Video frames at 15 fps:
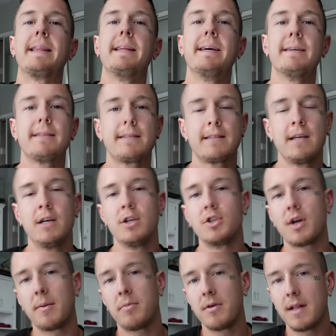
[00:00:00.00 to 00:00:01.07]
this
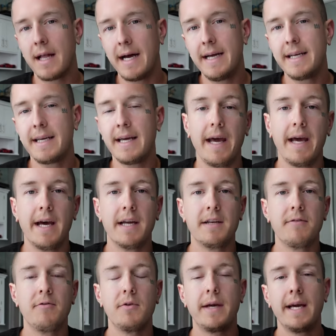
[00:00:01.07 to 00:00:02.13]
drop a like and
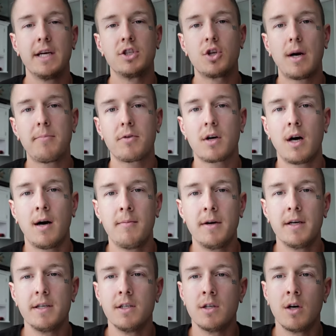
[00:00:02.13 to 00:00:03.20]
if you can drop a
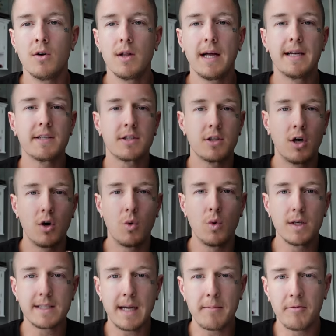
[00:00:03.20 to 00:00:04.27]
comment you know let us know
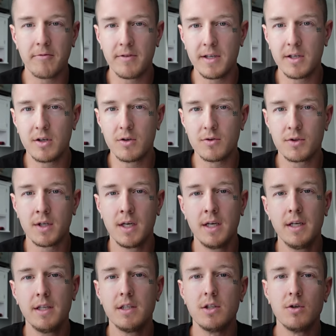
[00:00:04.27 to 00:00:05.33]
what type of videos
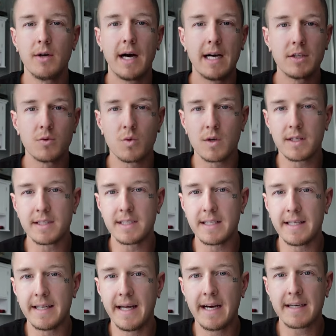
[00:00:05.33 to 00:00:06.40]
you guys want to see
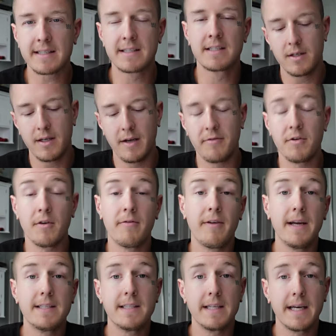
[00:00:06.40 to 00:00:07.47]
next if you're
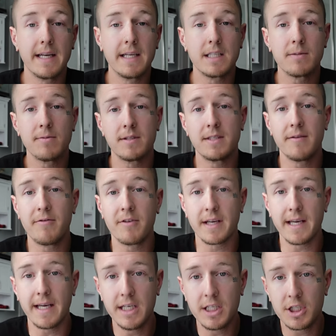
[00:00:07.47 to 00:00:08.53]
facing any specific
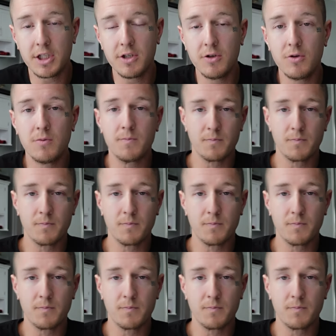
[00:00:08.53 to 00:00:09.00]
issue